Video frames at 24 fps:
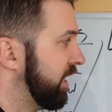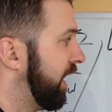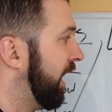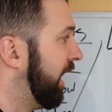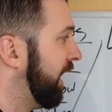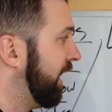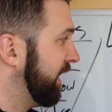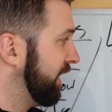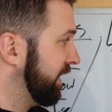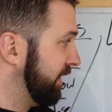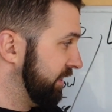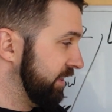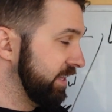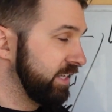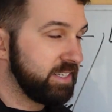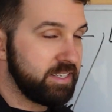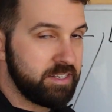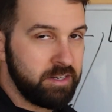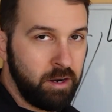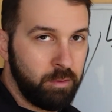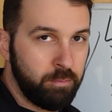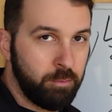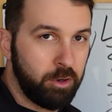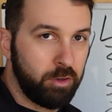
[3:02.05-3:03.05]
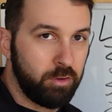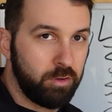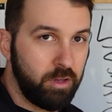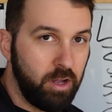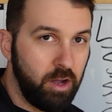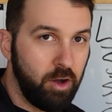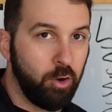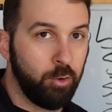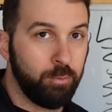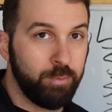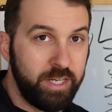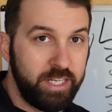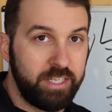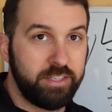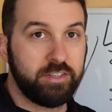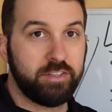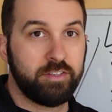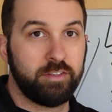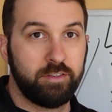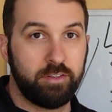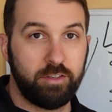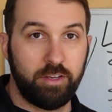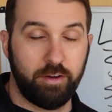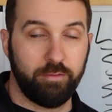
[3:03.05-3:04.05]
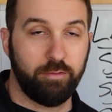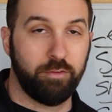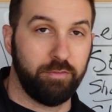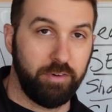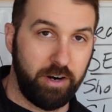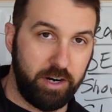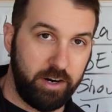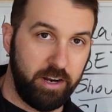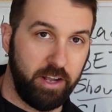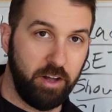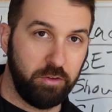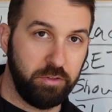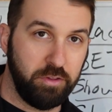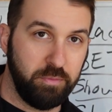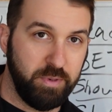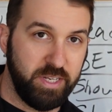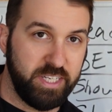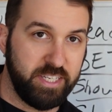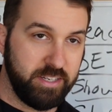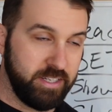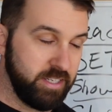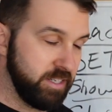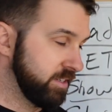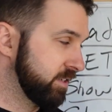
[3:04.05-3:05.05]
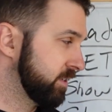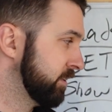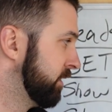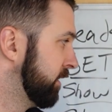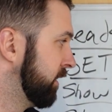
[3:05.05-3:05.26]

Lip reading: high and this number low means you have a very healthy business.